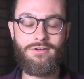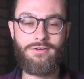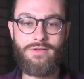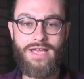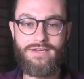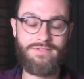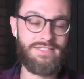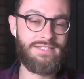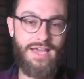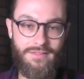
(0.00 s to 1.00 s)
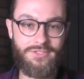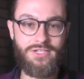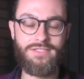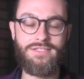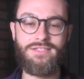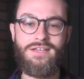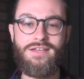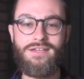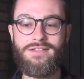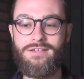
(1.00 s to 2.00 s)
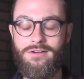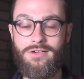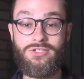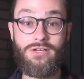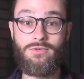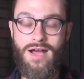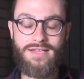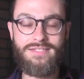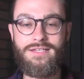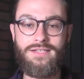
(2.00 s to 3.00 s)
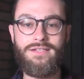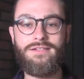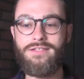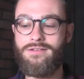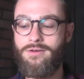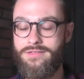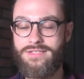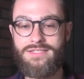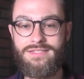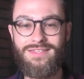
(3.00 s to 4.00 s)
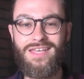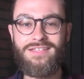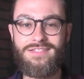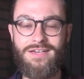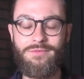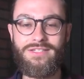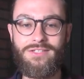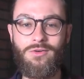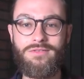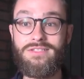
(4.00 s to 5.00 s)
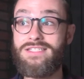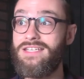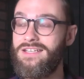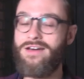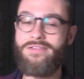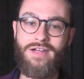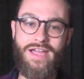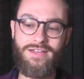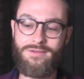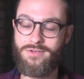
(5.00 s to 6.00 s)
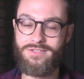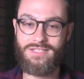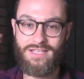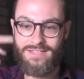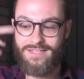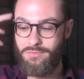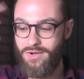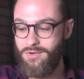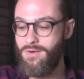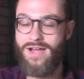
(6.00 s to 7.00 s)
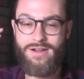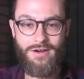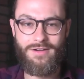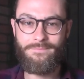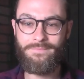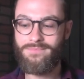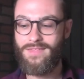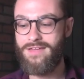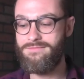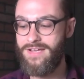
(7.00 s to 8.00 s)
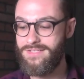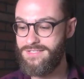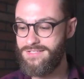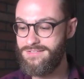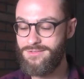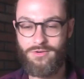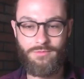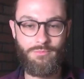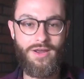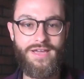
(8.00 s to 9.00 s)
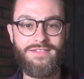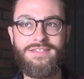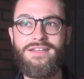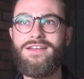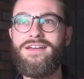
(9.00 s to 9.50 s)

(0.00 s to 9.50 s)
Our creative intelligence, you know, our generosity, you know, all these things that we don't see in other animals and that that require our advanced sort of brains.